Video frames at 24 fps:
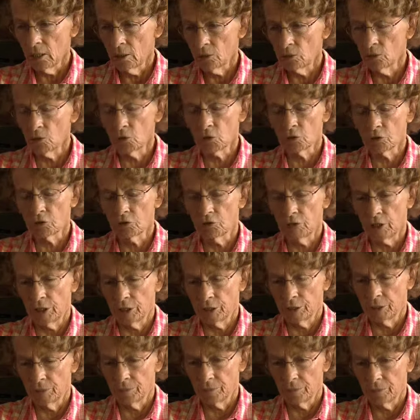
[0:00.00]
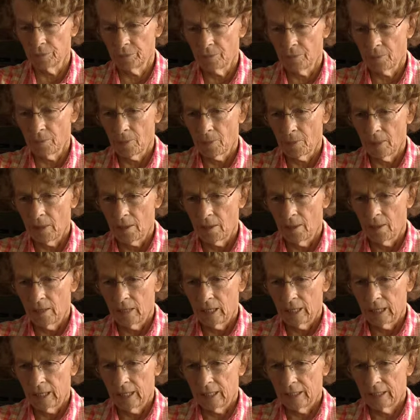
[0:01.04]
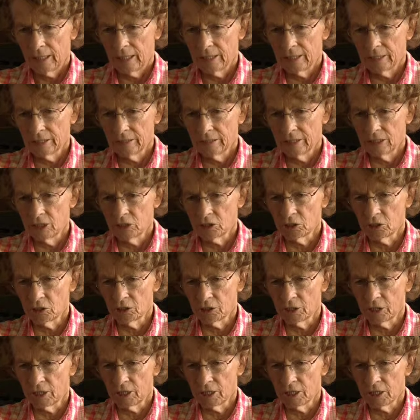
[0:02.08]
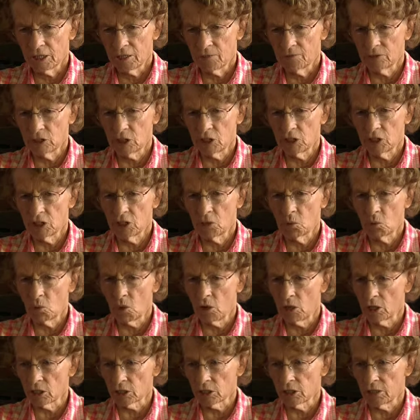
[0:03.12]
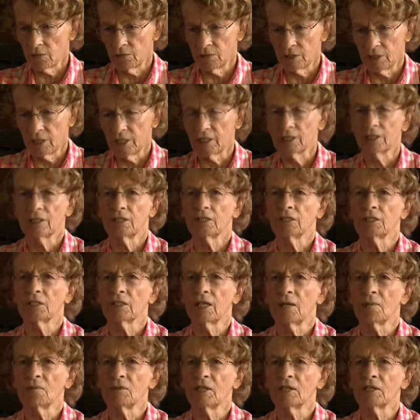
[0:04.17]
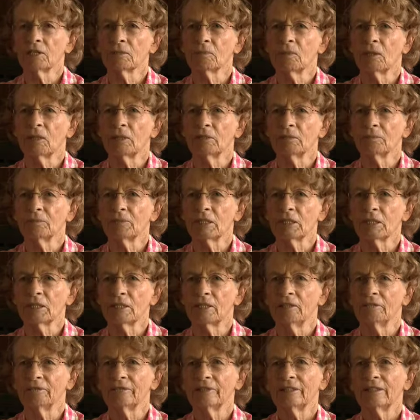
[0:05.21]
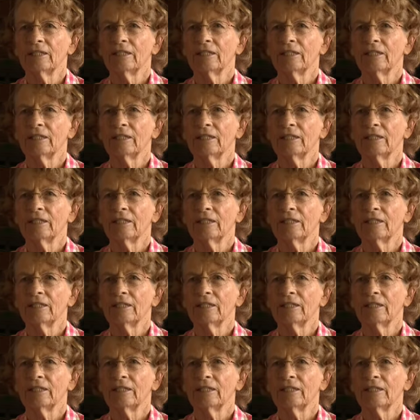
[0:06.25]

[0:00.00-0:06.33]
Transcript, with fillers: north of here. And she turned 97. She still walks every day and just the same thing as myself.